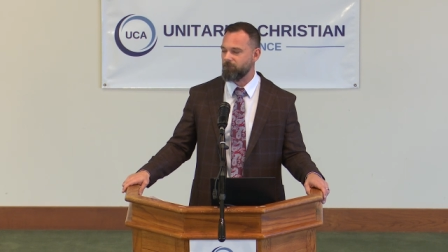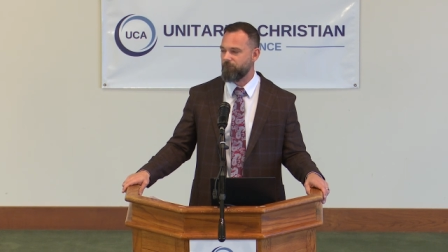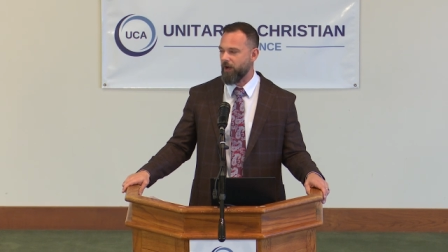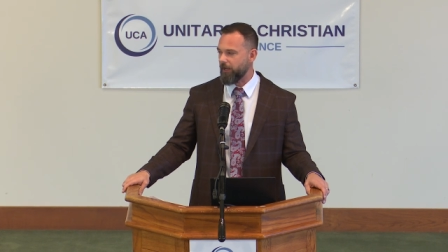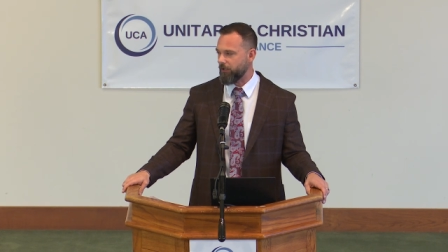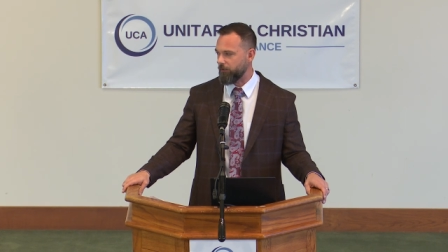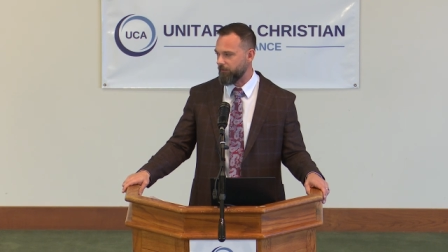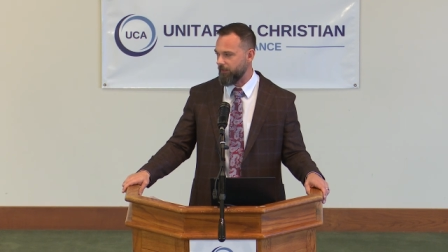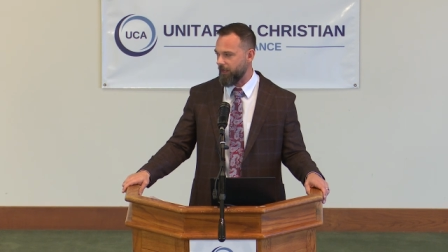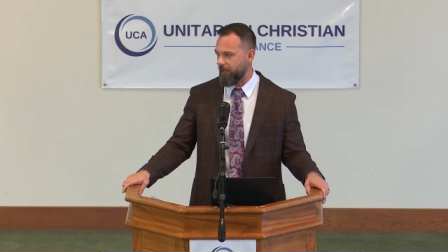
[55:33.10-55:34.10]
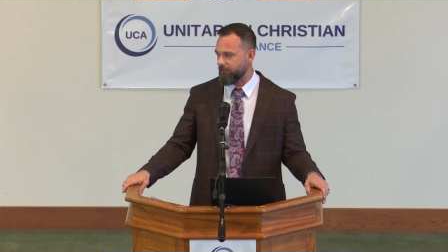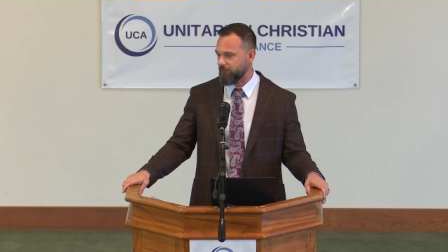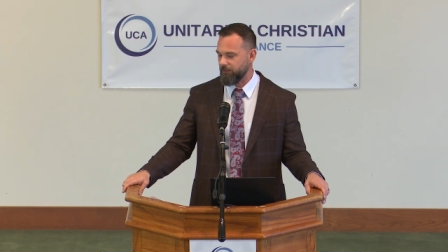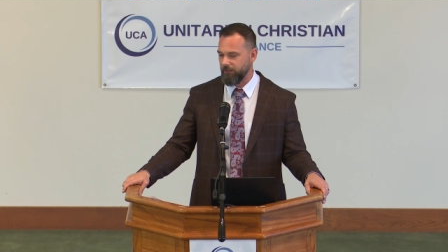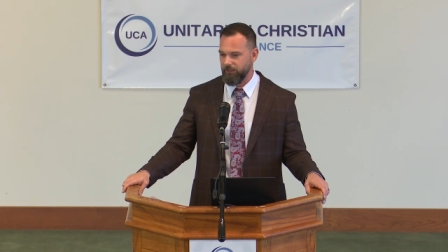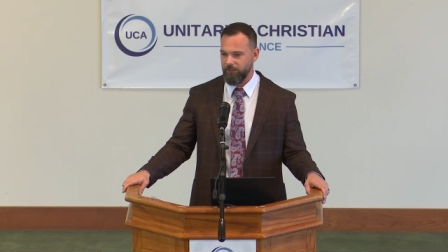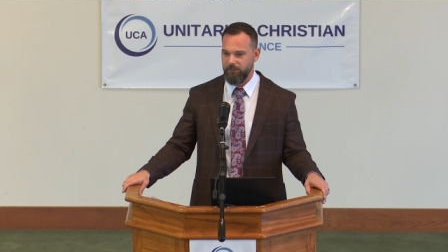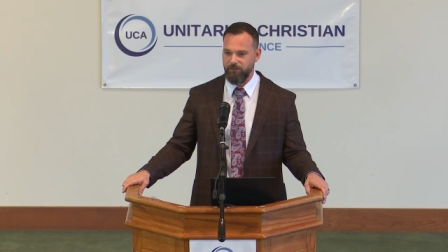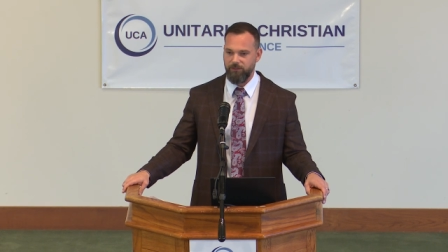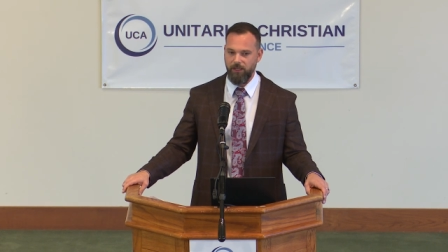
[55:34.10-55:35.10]
finer than that
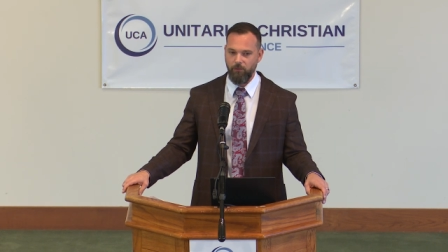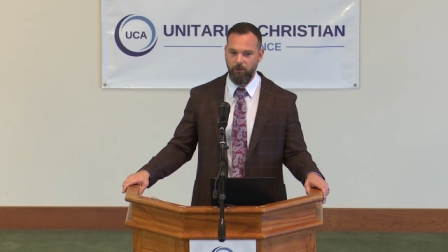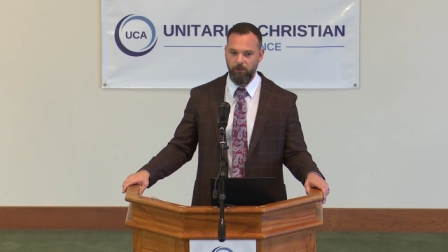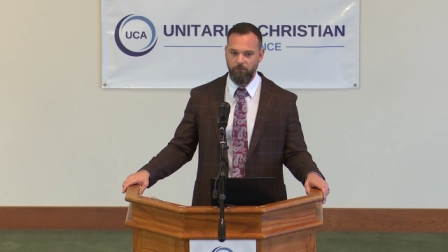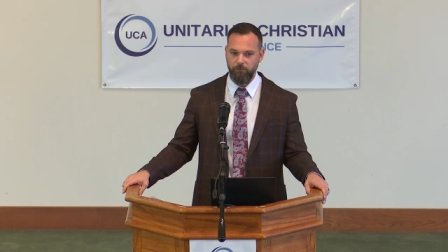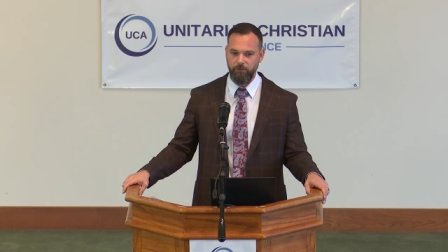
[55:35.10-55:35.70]
and to say, well,